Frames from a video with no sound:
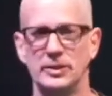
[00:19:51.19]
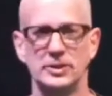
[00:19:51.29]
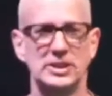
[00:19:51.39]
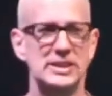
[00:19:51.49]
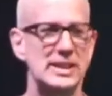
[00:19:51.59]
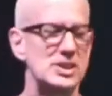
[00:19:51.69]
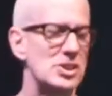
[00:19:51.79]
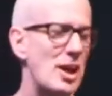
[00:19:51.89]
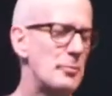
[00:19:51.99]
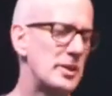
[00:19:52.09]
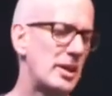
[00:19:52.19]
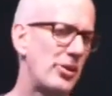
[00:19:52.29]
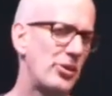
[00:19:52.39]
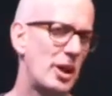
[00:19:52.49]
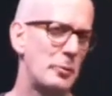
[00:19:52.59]
She said, I stopped and I
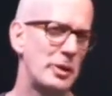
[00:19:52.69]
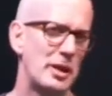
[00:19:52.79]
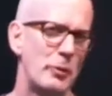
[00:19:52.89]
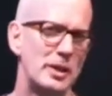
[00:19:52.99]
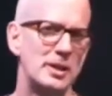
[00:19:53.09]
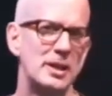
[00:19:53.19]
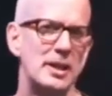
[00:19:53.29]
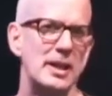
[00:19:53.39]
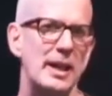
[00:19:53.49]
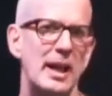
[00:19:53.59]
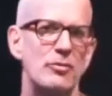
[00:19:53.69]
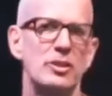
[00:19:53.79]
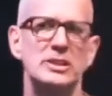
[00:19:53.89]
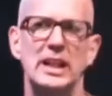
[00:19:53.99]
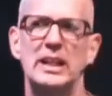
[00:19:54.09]
thought about it and I went,
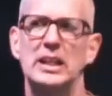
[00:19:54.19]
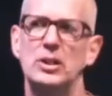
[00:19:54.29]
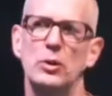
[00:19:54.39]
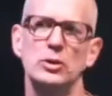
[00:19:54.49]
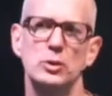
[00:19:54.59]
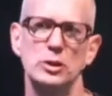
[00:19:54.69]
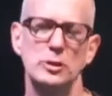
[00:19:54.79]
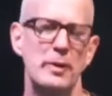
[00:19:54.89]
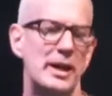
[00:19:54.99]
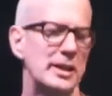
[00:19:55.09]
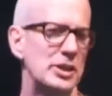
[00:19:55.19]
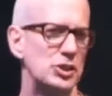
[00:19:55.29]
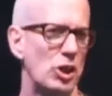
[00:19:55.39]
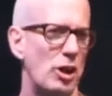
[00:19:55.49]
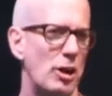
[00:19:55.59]
every day he goes to a demanding
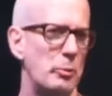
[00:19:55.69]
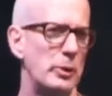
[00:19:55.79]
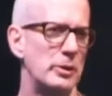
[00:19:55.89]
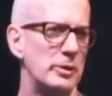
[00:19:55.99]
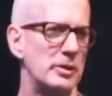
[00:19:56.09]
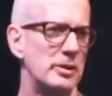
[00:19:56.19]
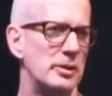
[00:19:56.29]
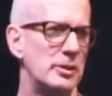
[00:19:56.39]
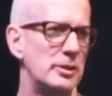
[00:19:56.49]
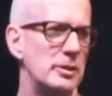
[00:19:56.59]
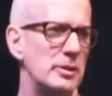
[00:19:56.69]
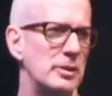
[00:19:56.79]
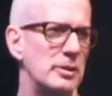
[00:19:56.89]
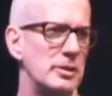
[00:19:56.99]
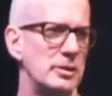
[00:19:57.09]
job
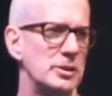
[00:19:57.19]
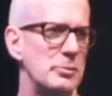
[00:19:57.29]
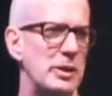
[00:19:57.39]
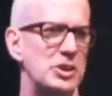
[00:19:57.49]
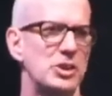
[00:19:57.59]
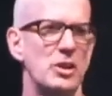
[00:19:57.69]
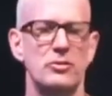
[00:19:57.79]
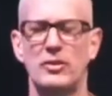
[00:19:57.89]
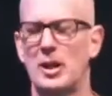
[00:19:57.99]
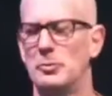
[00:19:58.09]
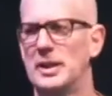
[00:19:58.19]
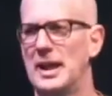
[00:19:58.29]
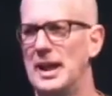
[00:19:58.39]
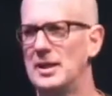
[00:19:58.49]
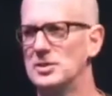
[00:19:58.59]
to make sure our family
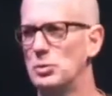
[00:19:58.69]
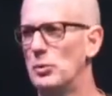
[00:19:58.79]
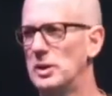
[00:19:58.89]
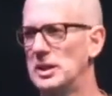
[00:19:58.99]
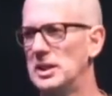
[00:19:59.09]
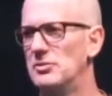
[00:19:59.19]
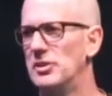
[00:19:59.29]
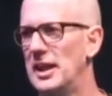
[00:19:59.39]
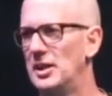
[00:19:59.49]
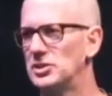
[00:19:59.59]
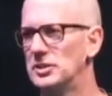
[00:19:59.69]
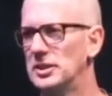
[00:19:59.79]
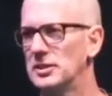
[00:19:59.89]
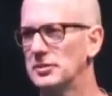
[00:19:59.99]
has what we need financially.